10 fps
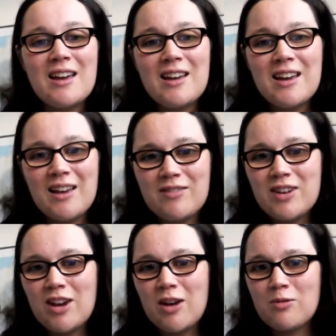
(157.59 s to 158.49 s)
If you're
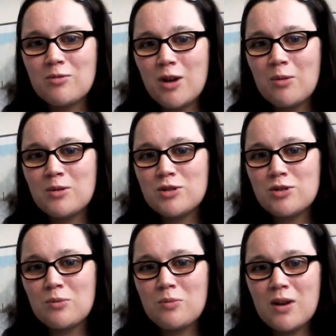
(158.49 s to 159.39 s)
going, going
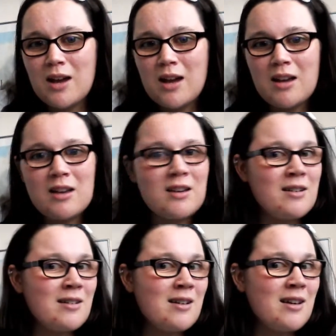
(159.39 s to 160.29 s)
somewhere,
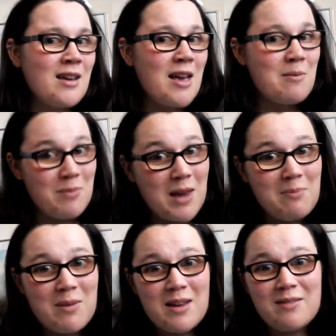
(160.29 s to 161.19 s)
be a
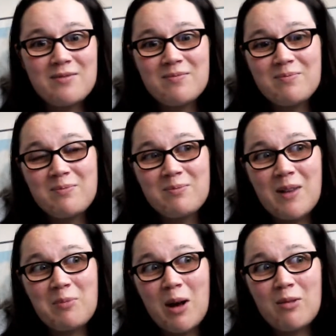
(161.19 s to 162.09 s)
bit
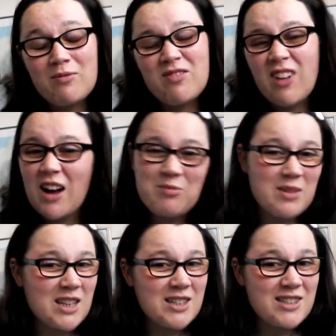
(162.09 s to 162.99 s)
about five
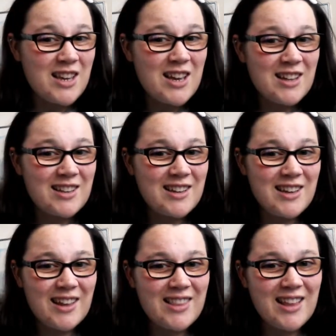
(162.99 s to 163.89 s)
minutes early, and
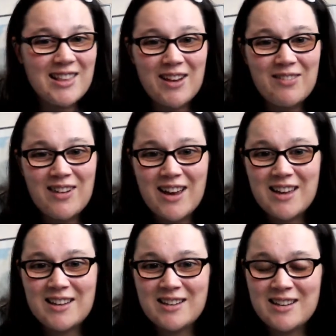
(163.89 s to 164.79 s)
then that way
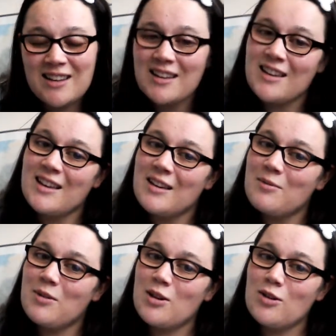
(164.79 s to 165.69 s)
we're
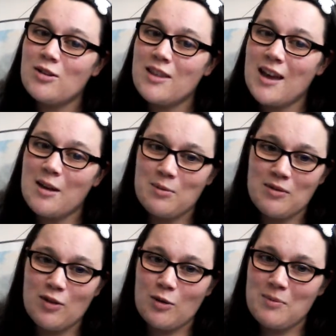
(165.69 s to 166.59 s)
all there, we've all
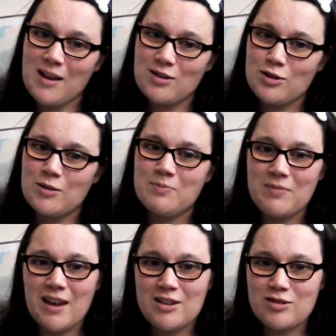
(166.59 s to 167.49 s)
met up,
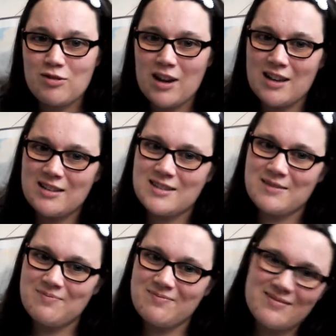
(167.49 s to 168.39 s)
it's great,
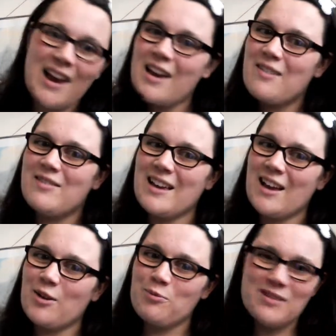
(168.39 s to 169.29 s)
we get on
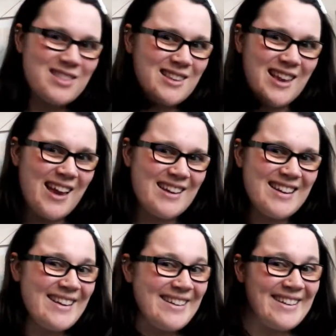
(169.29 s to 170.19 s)
with the day.
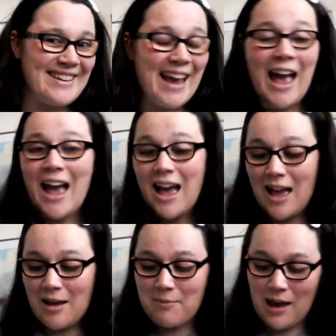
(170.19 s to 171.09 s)

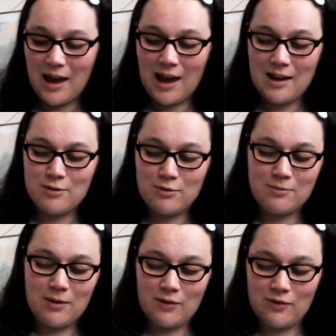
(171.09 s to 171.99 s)
Pet hate number
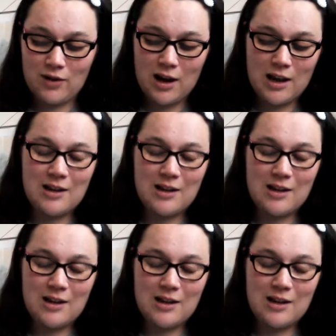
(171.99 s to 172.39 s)
three